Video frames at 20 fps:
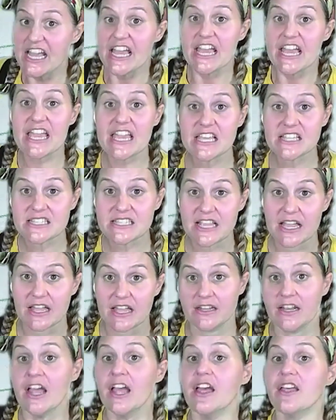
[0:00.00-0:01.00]
He
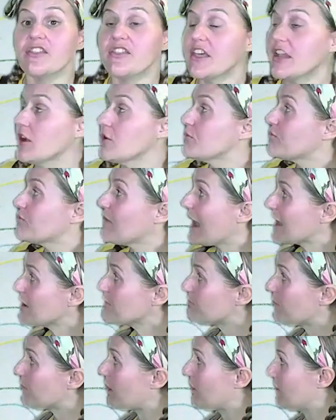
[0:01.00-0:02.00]
said that a
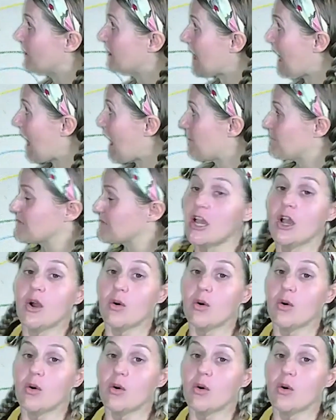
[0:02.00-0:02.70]
rainbow comes